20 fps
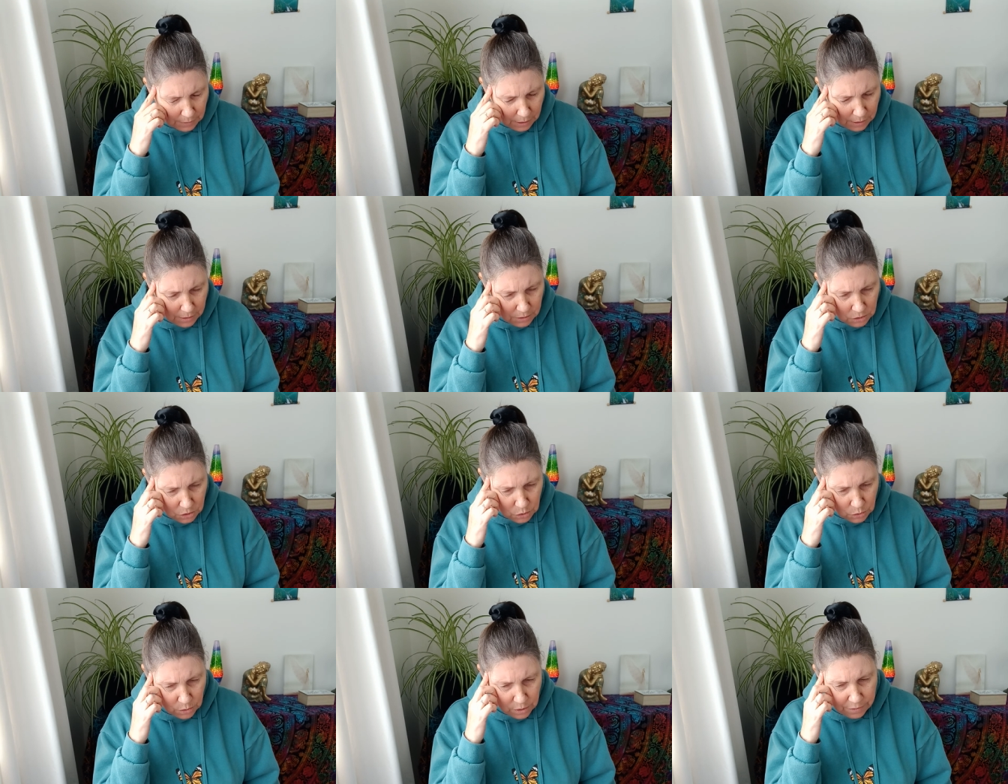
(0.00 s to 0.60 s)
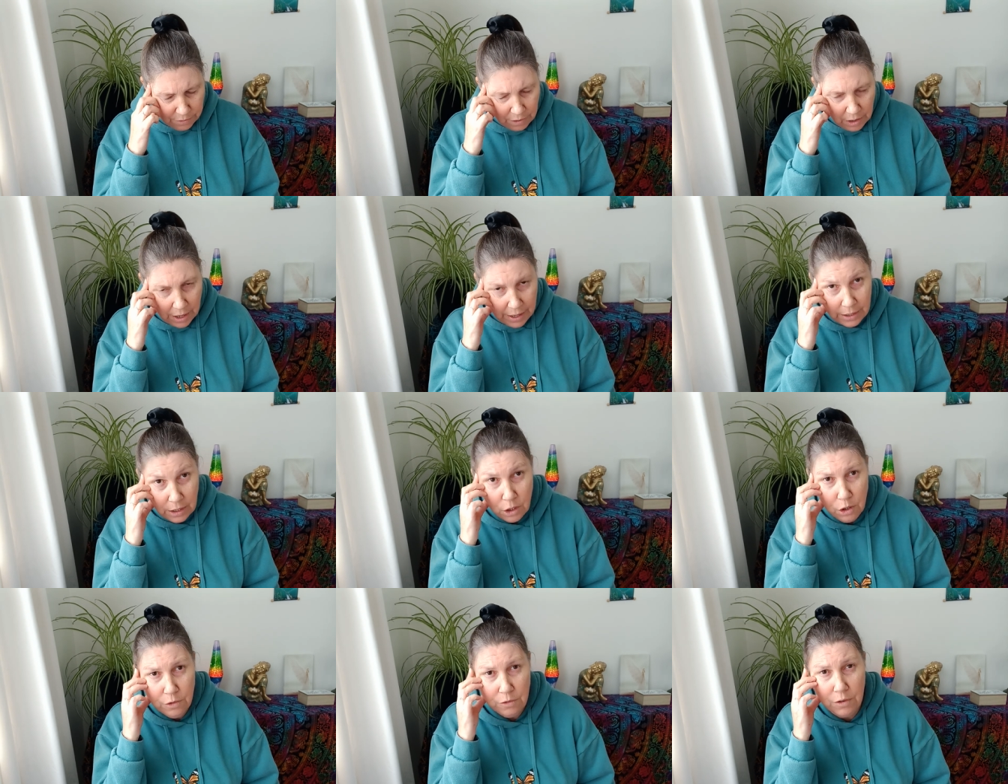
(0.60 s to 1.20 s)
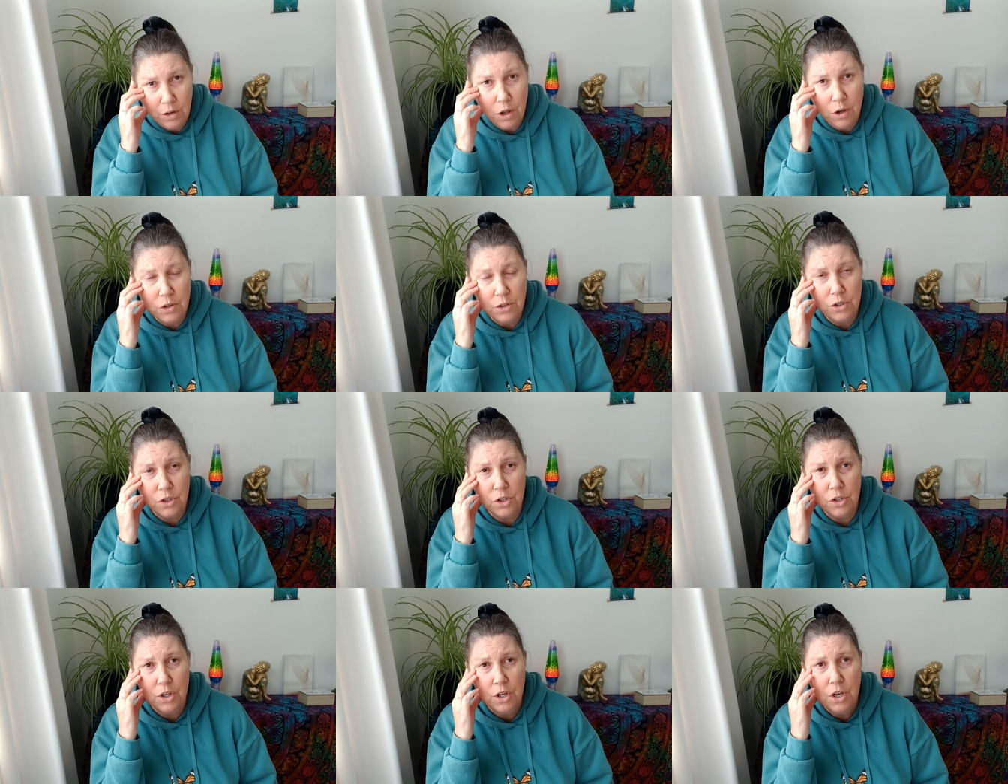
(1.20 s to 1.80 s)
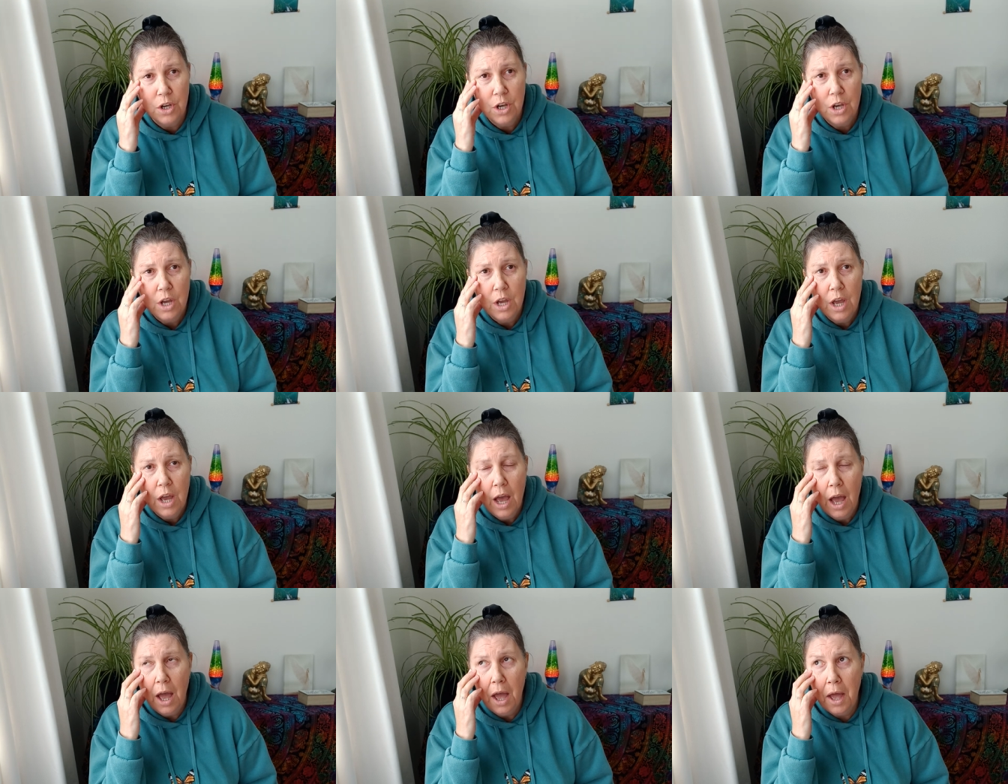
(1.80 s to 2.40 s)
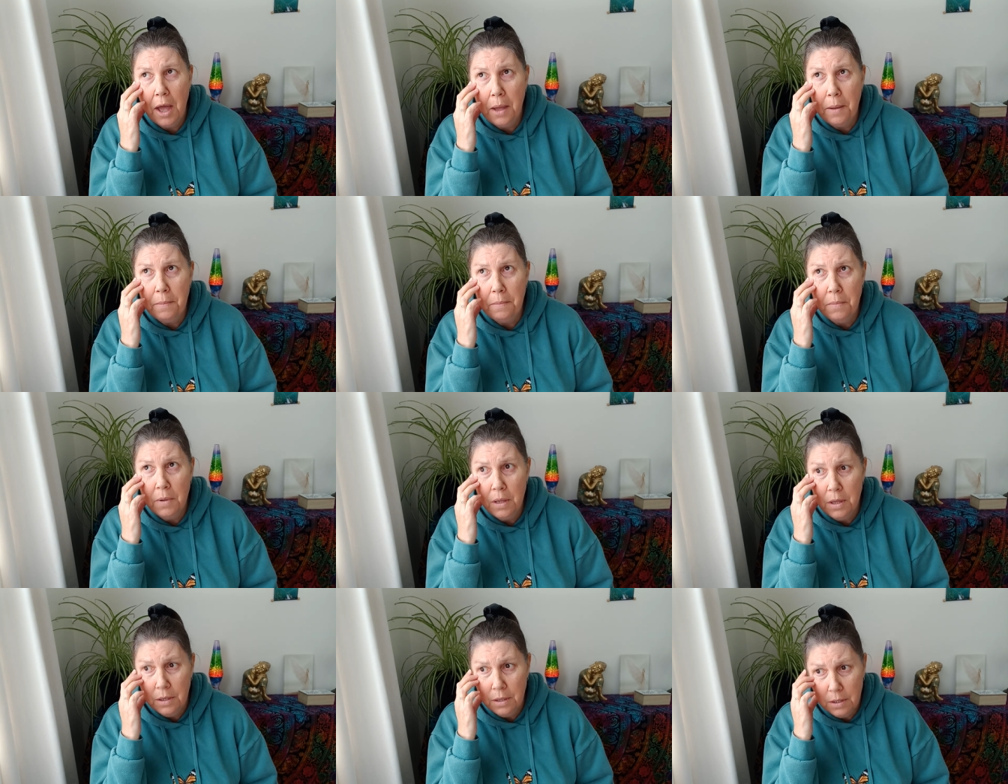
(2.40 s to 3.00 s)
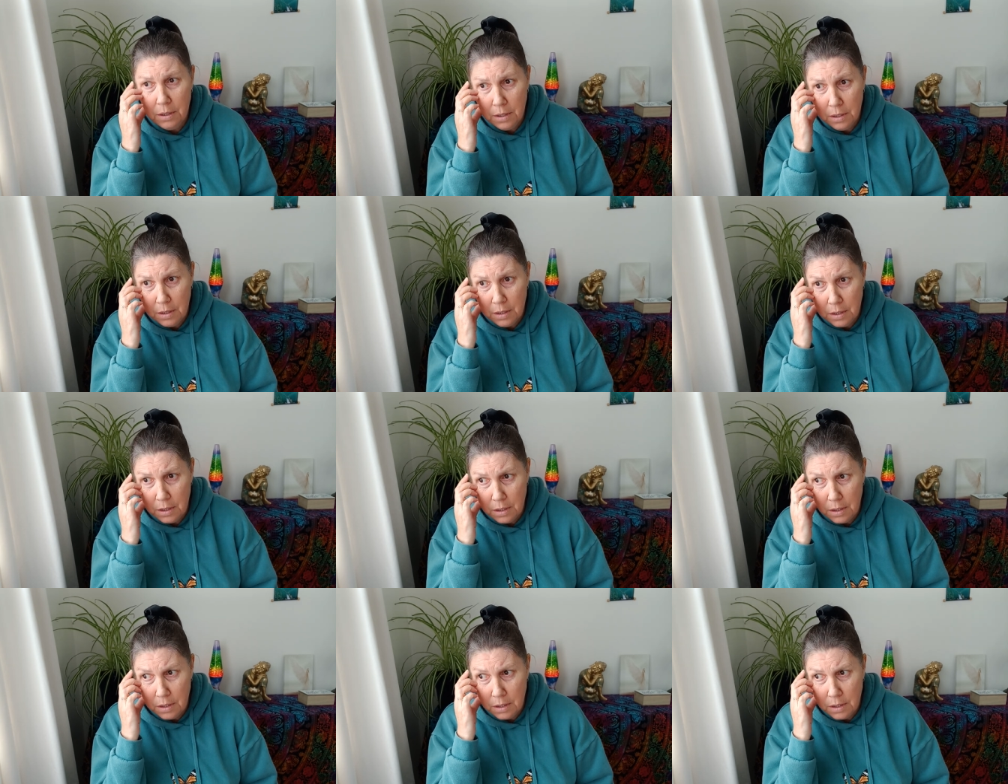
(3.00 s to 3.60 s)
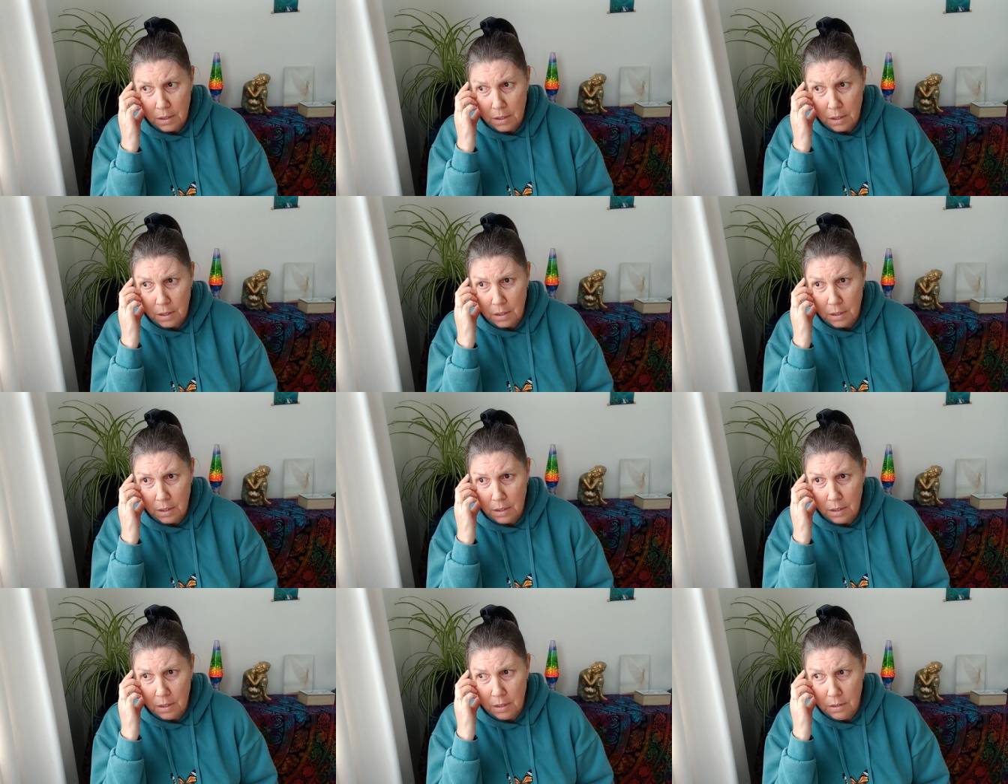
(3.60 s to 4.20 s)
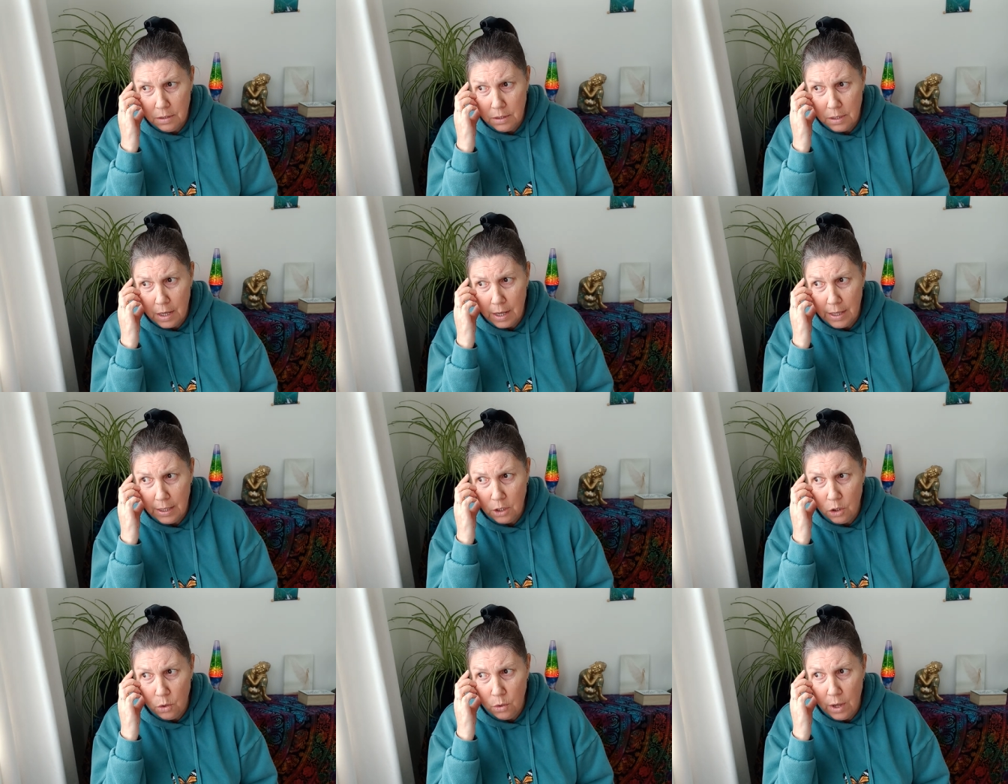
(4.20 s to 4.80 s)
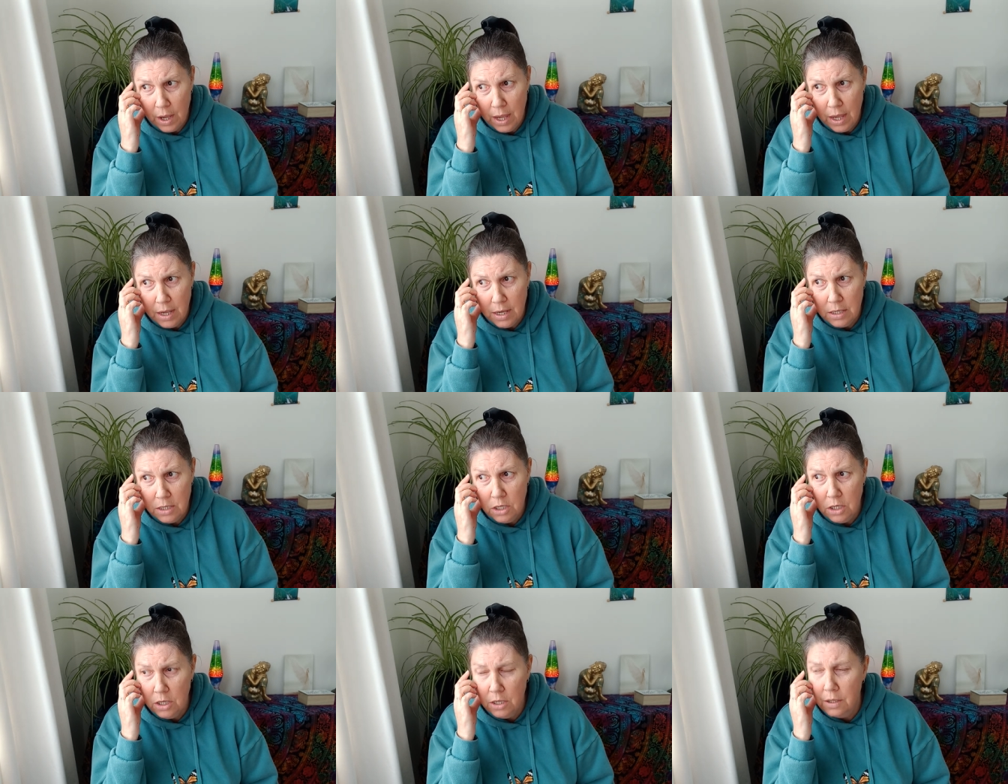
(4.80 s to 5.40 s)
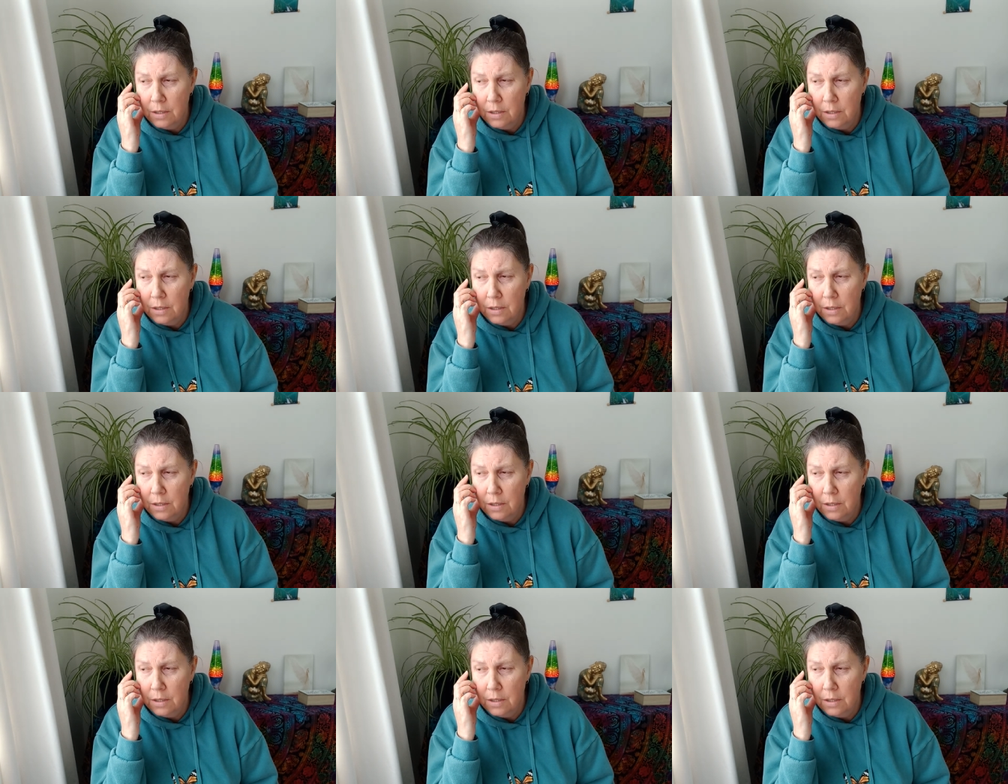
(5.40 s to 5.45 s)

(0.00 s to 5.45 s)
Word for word: It's sort of like you've lost, um, it's like you had